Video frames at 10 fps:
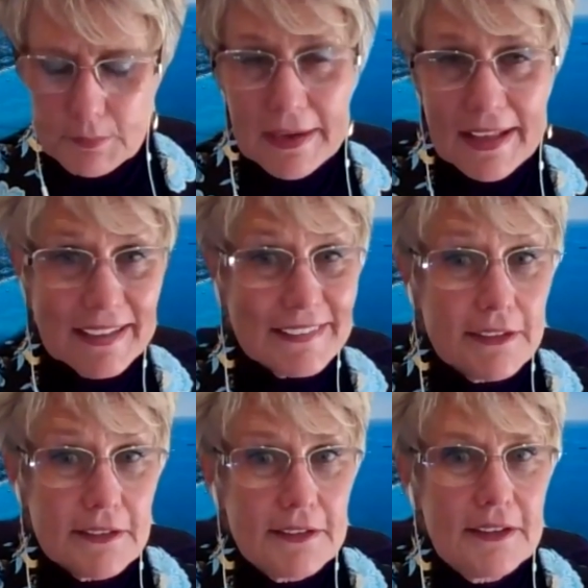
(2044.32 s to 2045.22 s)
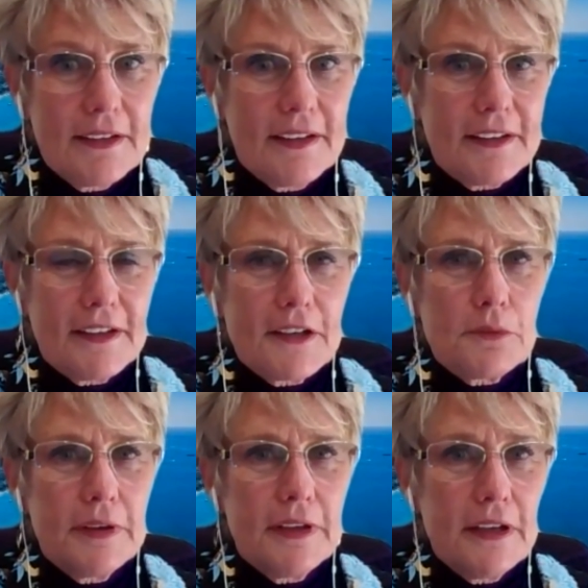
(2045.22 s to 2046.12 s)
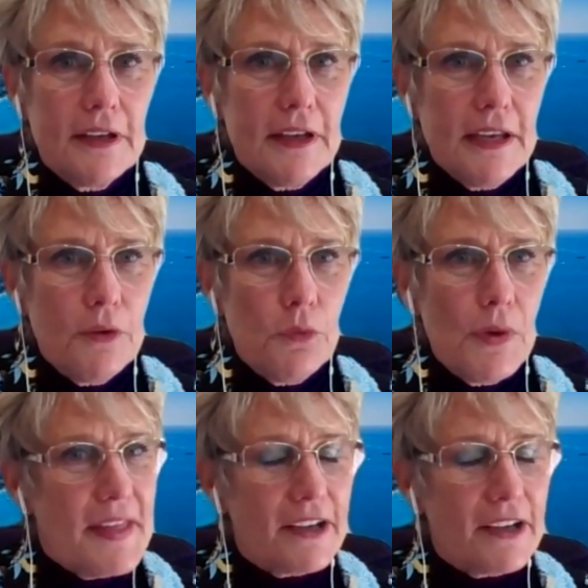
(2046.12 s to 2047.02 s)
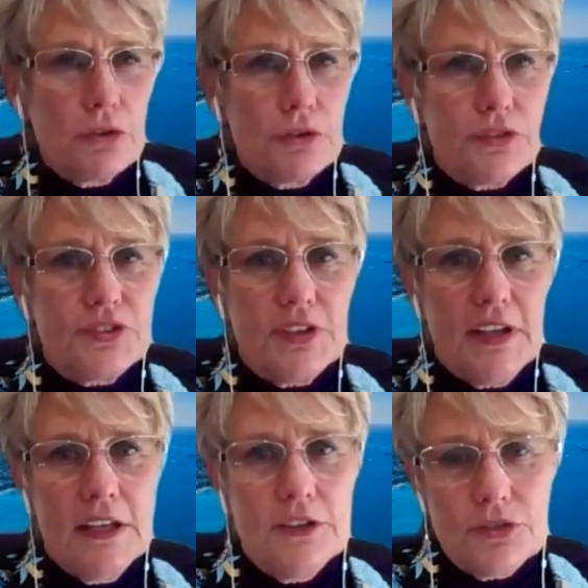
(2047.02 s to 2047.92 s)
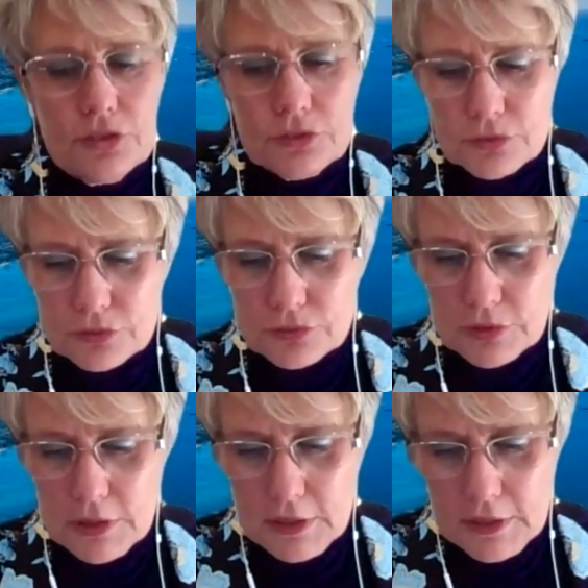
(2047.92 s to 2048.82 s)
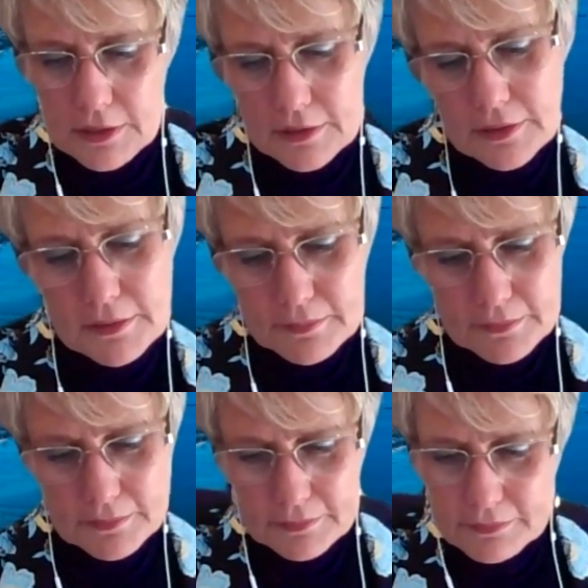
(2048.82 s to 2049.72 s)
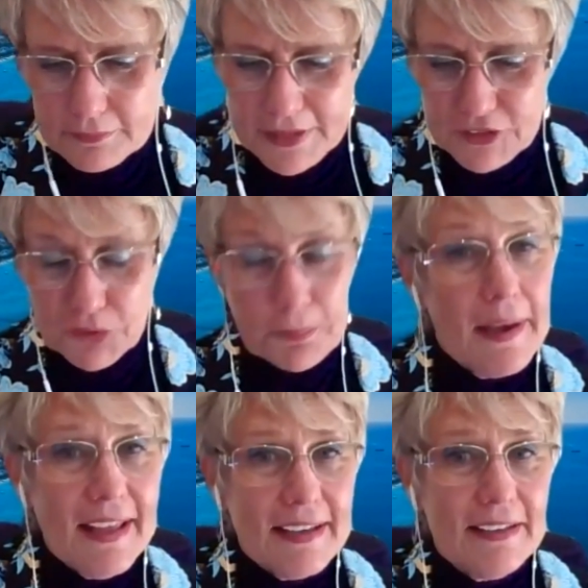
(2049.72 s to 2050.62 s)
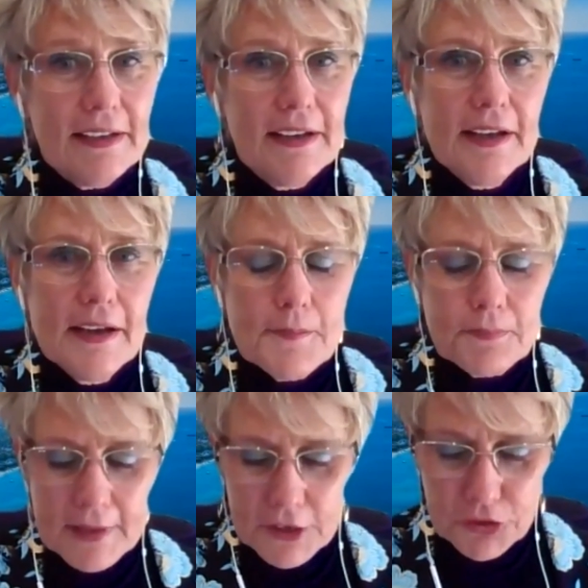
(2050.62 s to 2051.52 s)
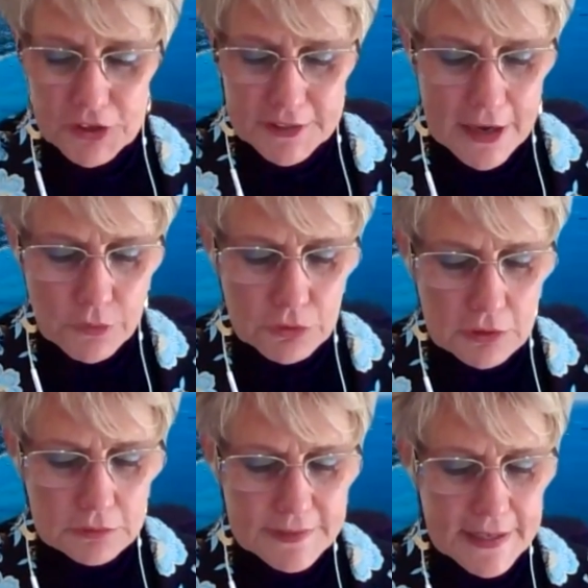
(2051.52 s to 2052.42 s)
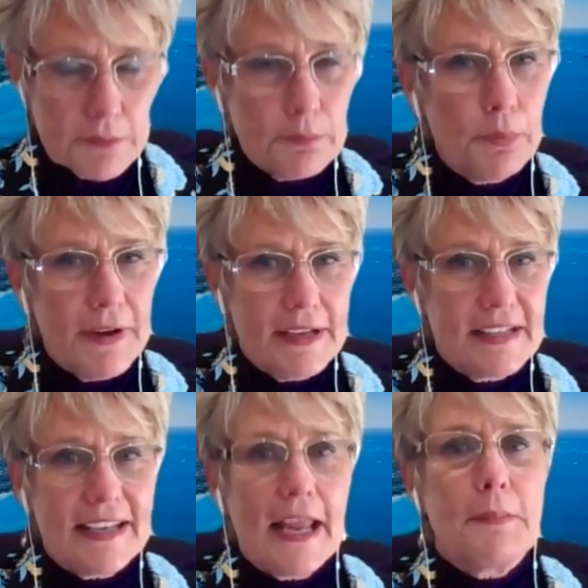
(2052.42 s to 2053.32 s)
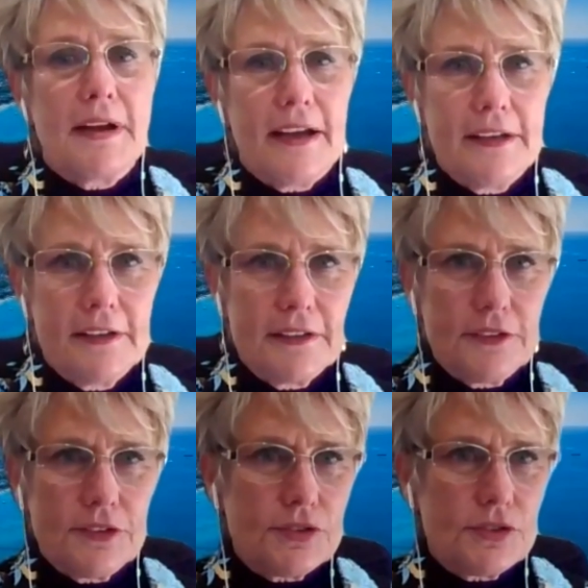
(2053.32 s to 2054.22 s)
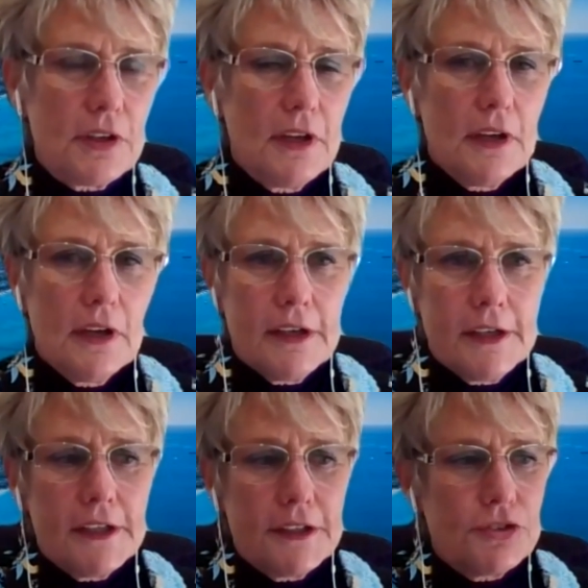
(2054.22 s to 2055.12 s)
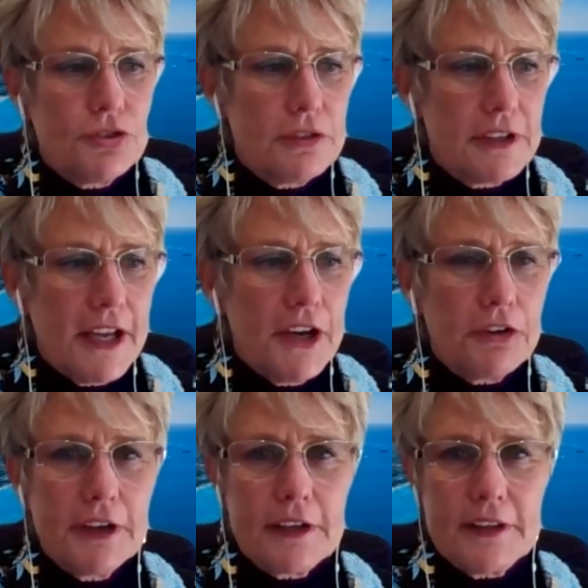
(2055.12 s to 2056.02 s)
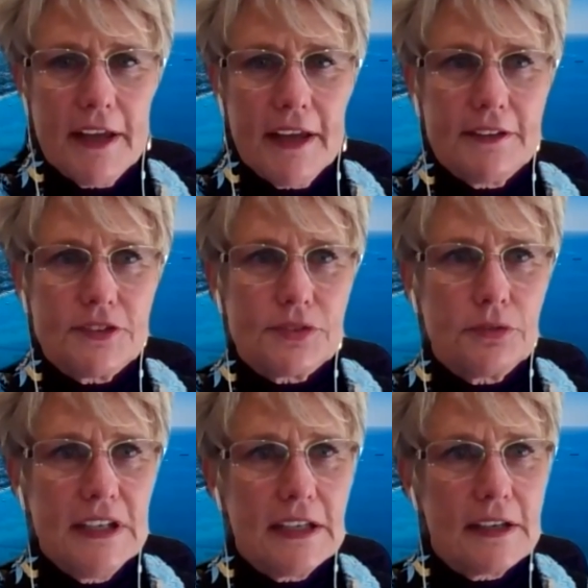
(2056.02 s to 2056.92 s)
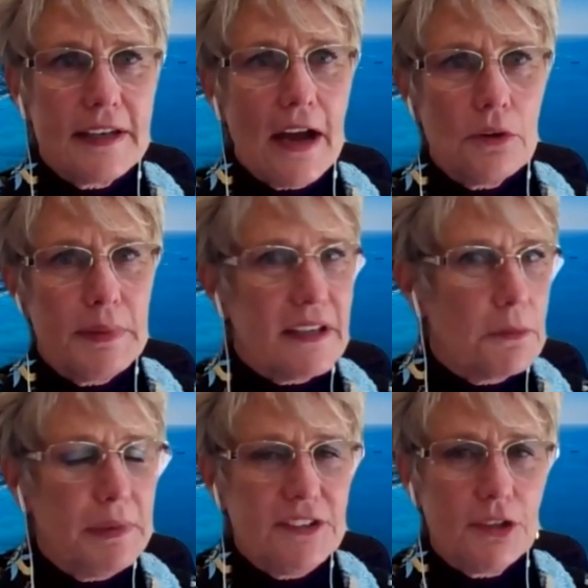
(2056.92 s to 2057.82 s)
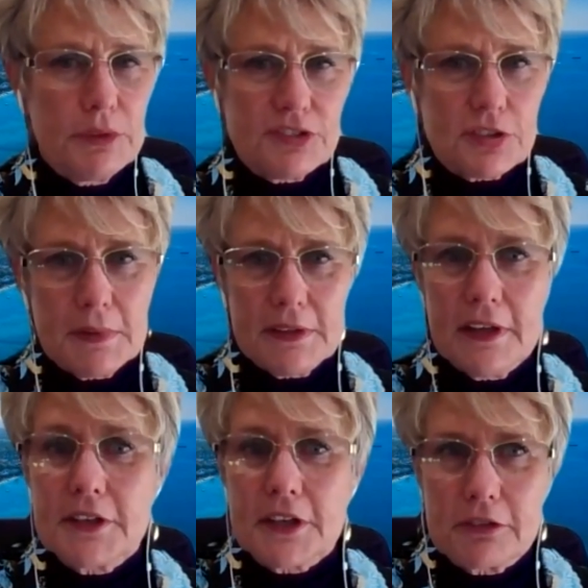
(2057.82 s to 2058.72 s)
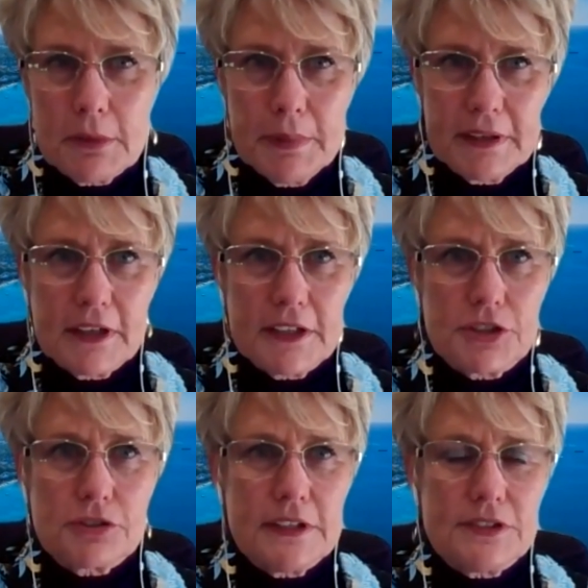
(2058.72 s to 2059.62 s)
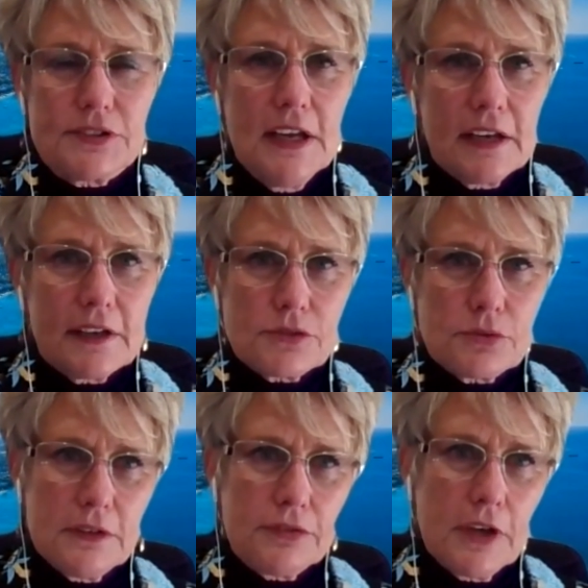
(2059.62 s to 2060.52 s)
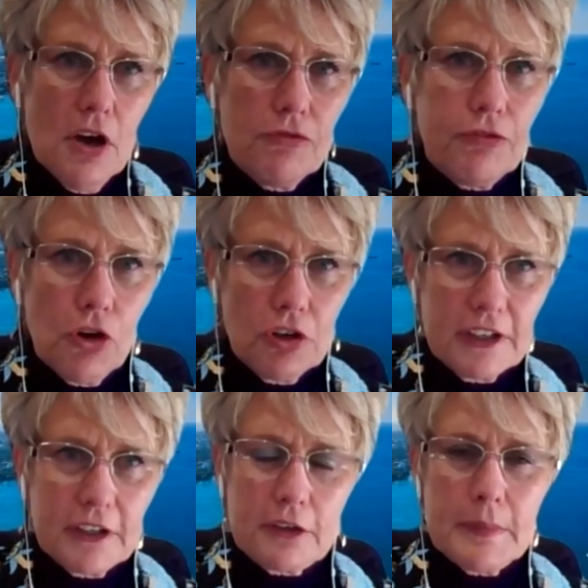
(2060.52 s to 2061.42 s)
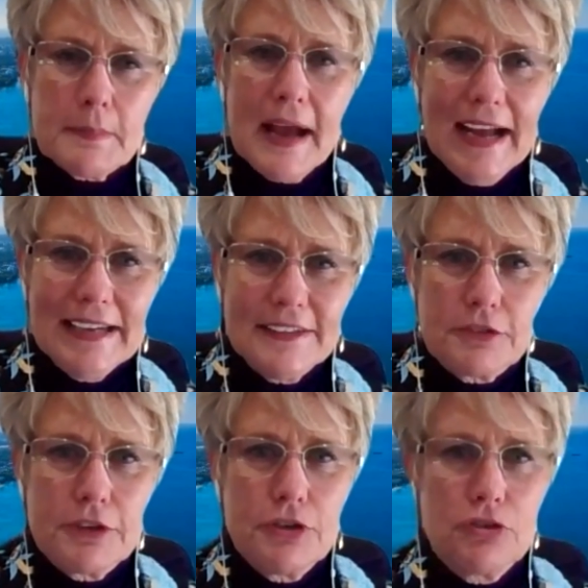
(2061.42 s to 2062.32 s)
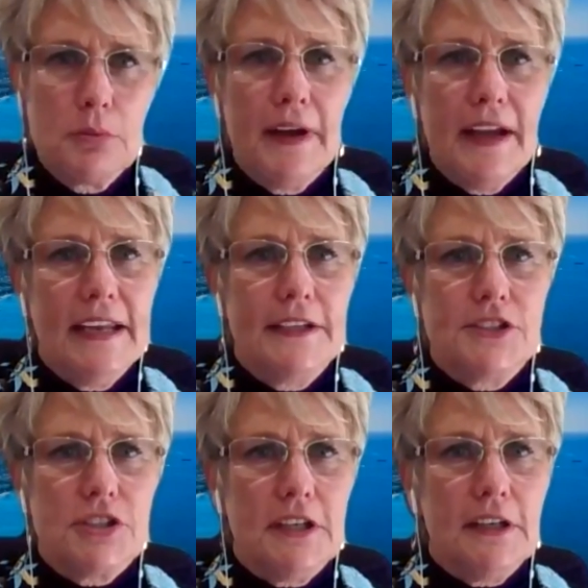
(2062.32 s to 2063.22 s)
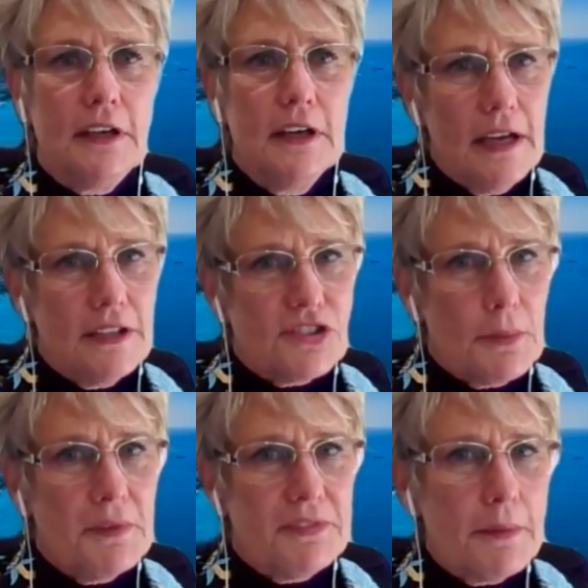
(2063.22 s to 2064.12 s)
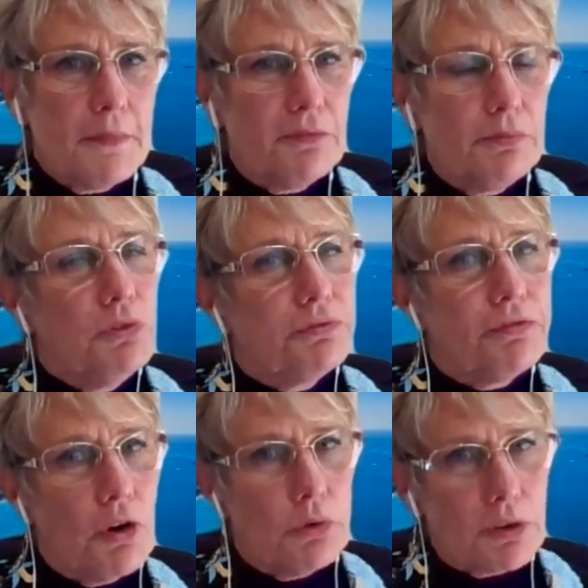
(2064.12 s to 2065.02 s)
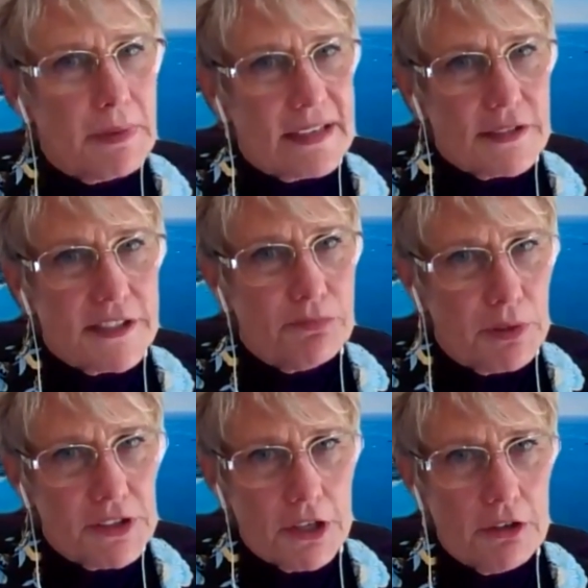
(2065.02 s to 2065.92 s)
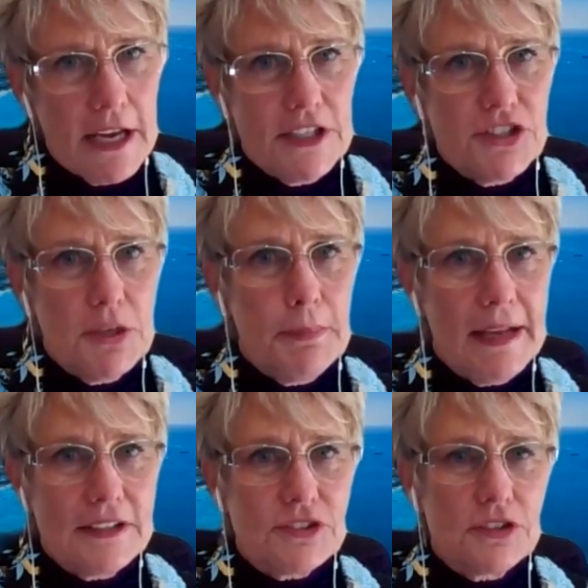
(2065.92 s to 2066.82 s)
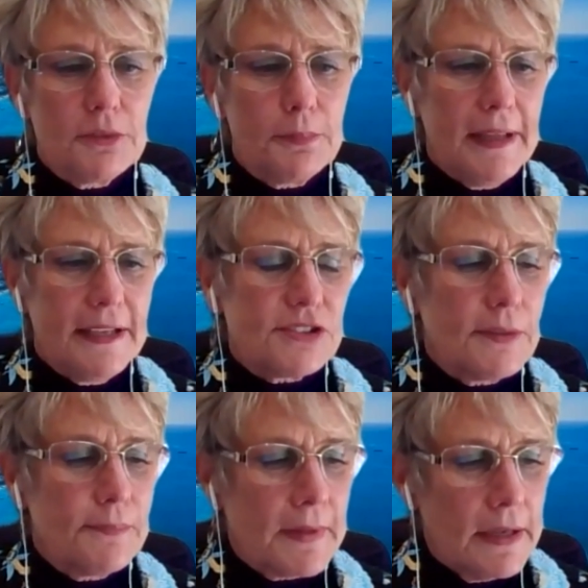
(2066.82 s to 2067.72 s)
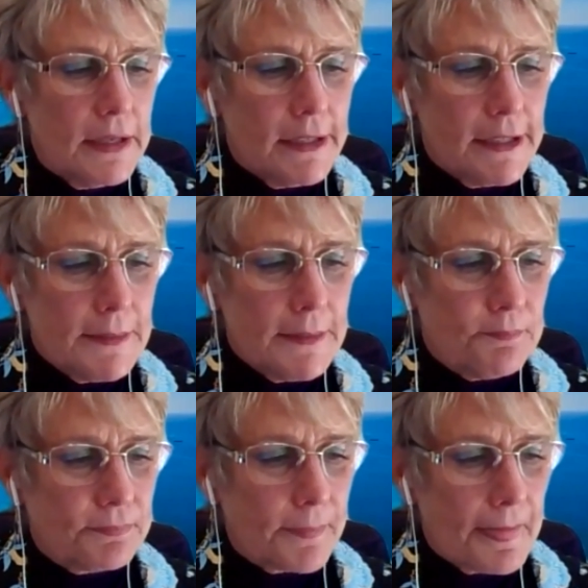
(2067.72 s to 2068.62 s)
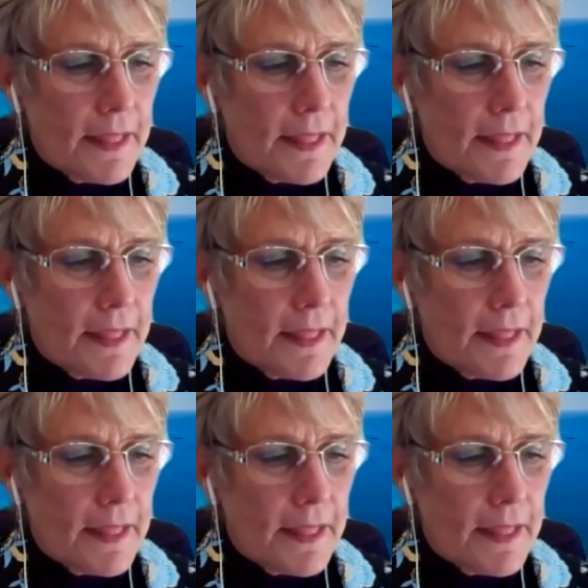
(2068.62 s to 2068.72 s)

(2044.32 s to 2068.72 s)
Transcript: Plan, um, it, when that goes into, um, into play, I think that will then bring the Cayman Islands uh, to an area that we can now be competing with some of the other Caribbean countries, because we've fallen a little bit behind in renewable energy, and some of them have moved forward because they've put their energy plans into place. Um,